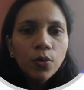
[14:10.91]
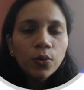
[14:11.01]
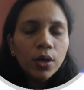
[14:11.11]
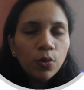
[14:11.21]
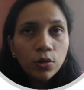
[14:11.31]
You
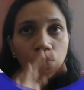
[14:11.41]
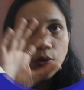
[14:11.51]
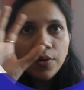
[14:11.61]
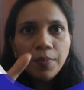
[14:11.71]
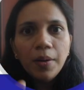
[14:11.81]
can also
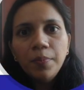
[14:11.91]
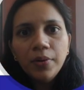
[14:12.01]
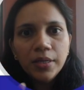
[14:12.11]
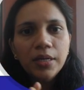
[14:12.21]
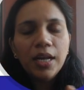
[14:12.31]

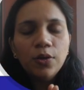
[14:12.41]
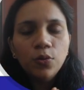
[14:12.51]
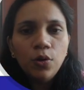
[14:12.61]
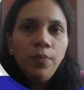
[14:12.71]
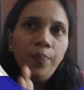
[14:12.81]
remember it like,
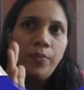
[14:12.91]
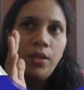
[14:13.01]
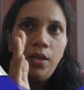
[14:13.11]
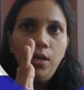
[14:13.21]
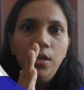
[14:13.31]

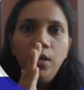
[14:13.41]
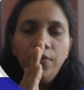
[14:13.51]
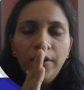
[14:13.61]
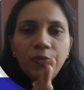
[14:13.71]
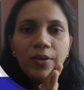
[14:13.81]

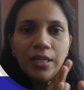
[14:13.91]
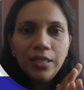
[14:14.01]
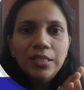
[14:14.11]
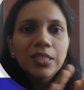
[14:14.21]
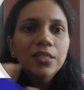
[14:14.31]
when we
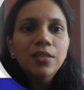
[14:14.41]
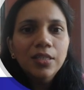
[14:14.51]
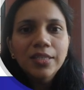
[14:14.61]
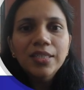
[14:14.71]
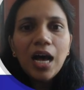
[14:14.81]
consider
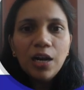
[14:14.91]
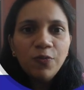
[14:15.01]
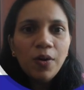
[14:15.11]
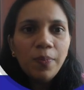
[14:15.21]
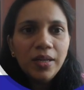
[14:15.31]
these
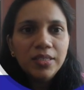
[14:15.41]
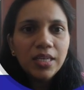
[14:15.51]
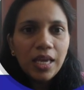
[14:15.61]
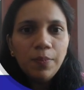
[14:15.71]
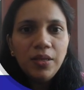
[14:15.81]
alphabets,
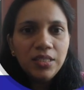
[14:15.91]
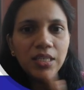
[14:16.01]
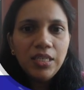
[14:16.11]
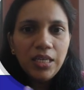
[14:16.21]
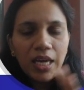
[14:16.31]
A, B,
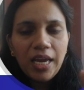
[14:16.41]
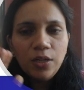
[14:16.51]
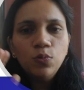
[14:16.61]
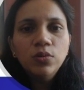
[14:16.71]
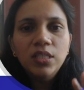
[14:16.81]
C,
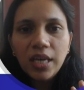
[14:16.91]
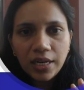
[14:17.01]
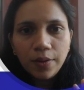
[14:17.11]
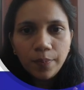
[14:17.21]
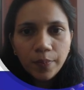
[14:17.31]
D, A to
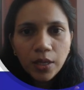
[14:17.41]
Z.